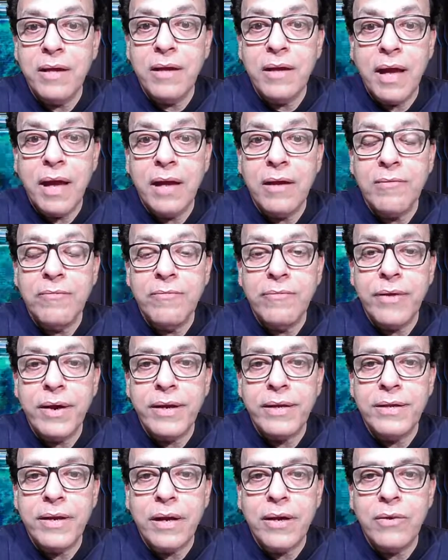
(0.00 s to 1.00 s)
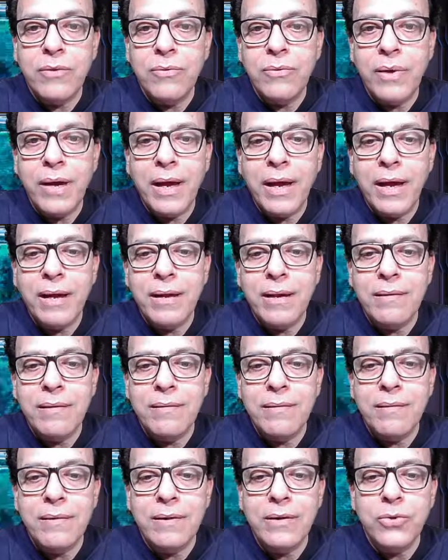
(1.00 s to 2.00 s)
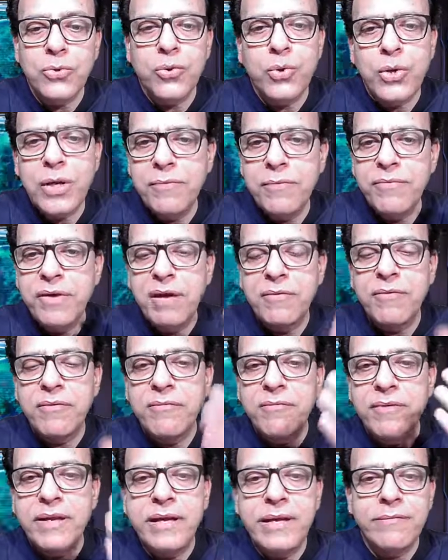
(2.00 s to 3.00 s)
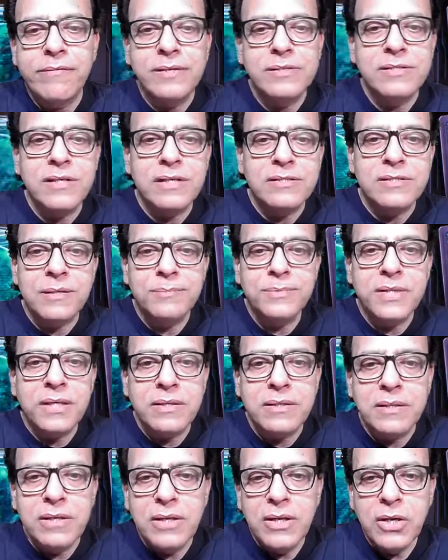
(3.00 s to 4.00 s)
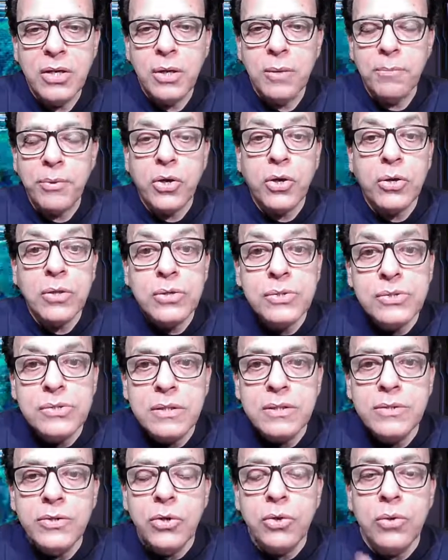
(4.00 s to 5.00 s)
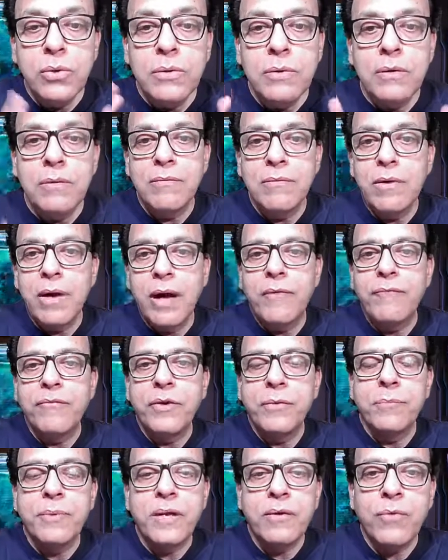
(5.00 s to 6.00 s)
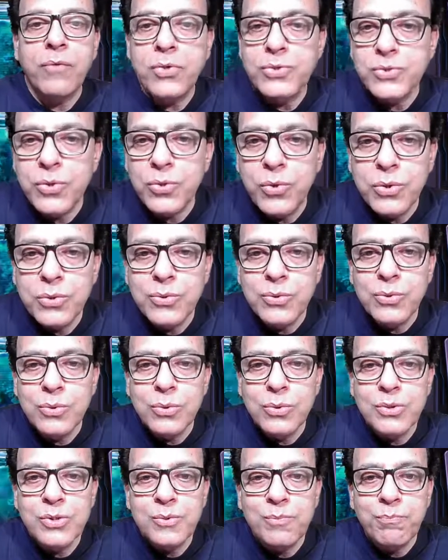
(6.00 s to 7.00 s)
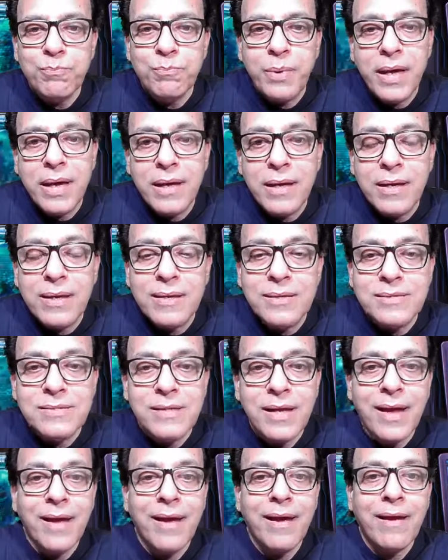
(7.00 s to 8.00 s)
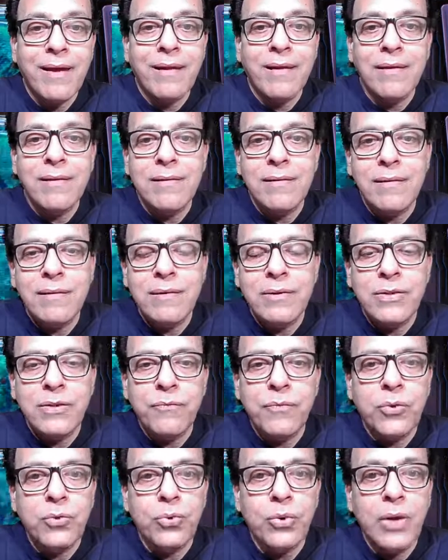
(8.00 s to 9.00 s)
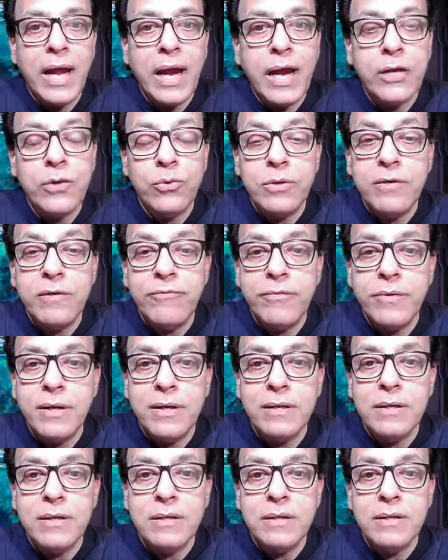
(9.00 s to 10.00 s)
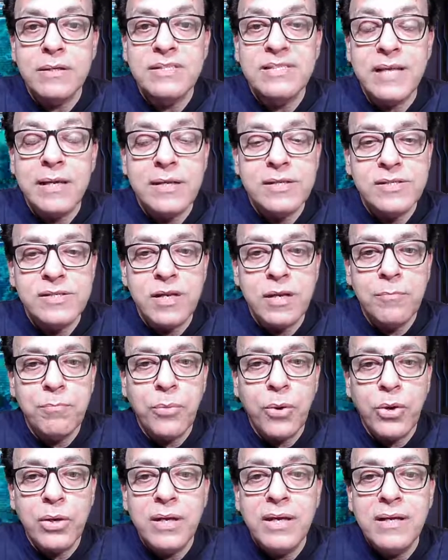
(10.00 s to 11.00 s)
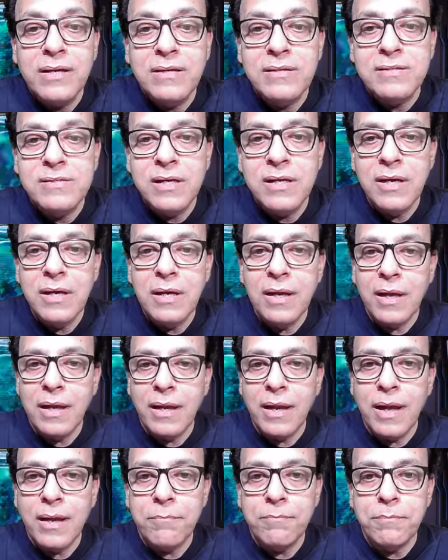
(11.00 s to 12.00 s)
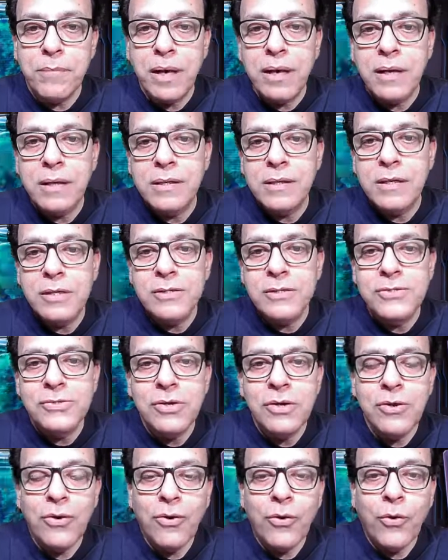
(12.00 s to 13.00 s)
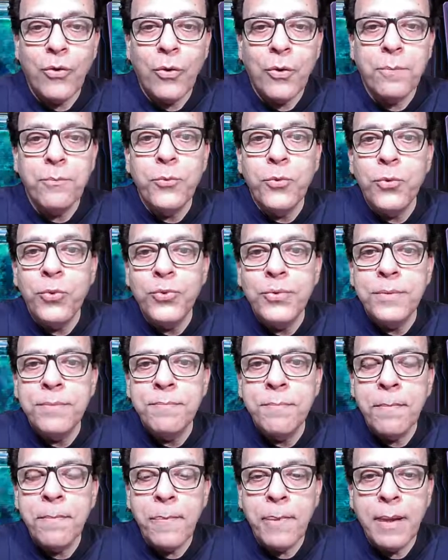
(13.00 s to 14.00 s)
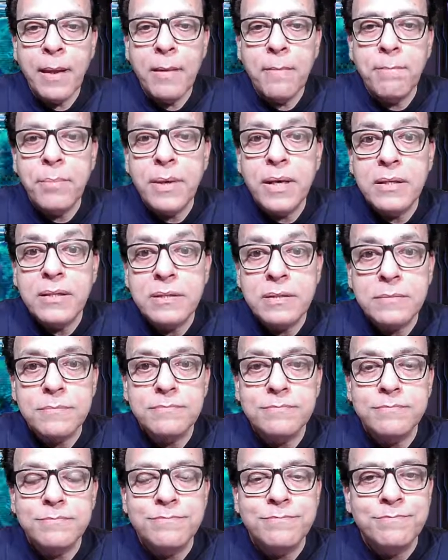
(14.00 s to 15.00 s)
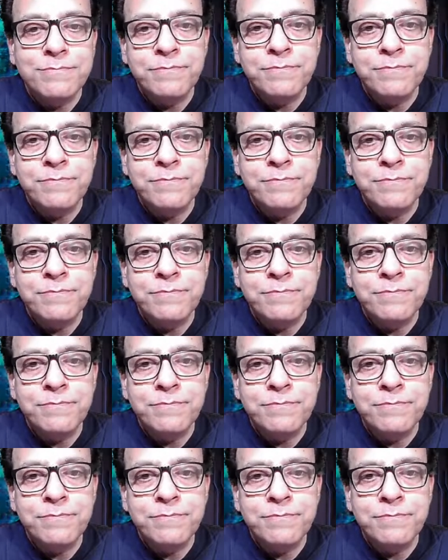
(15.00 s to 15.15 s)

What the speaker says: and we are live right now. And today we have a very interesting subject because everybody wants to go to space and they want to land on different celestial bodies like Mars or Moon. But